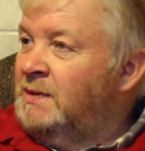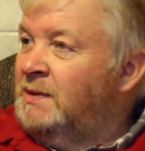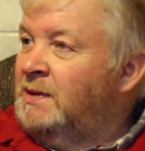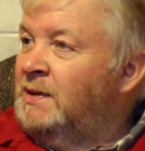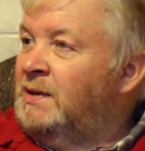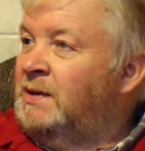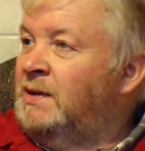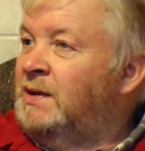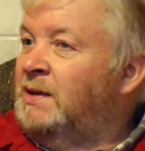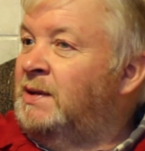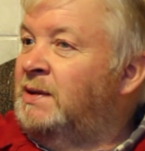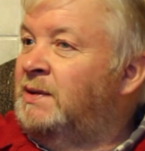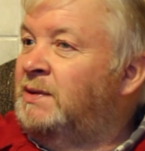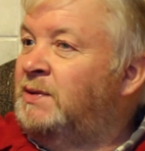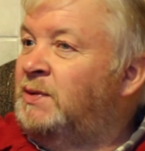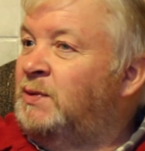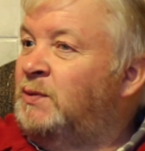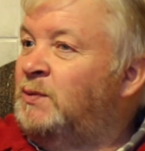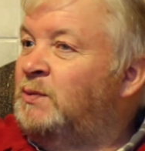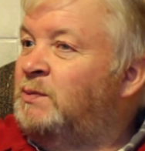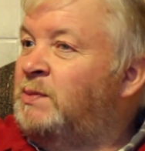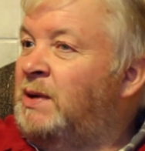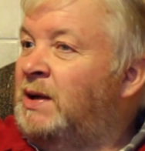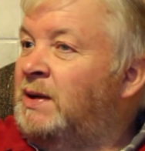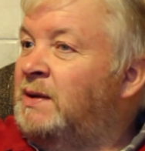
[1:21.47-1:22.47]
and I
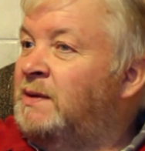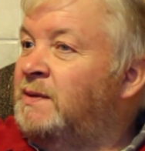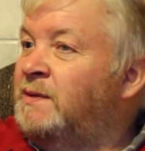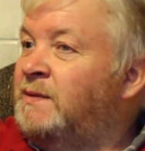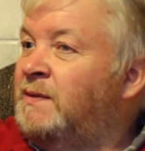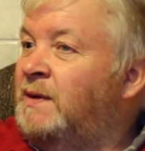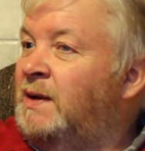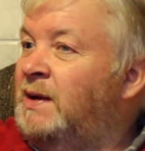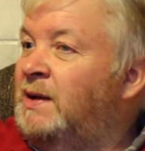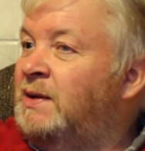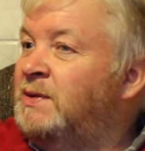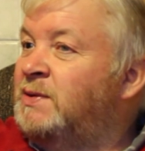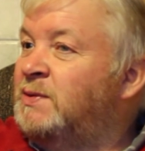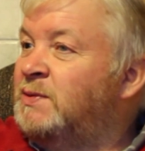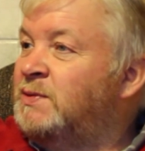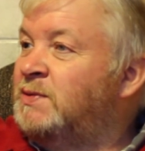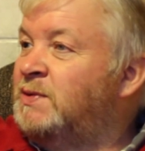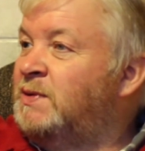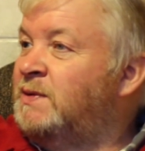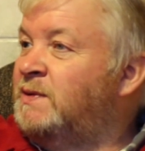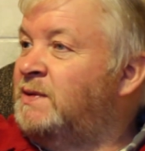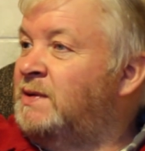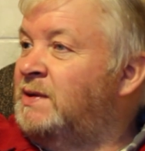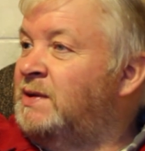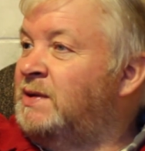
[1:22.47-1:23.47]
knew Ballintra
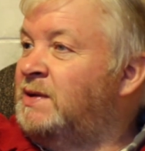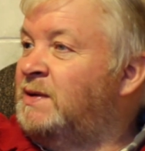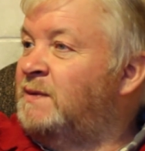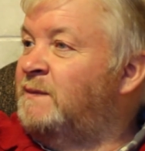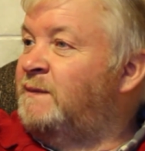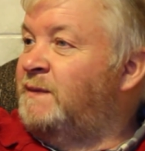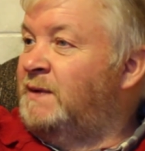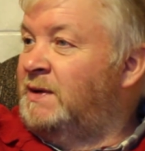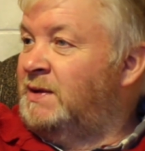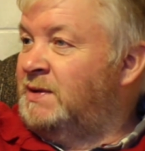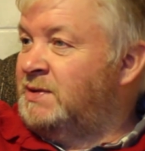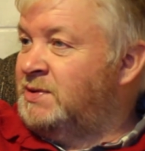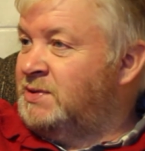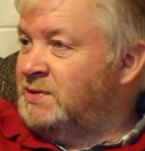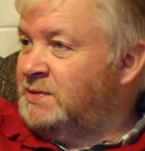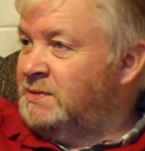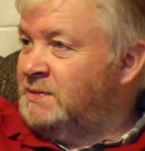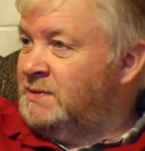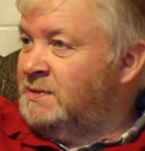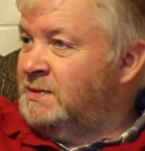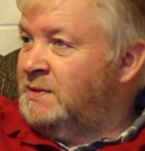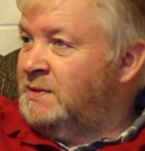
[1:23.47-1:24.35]
just as a little village.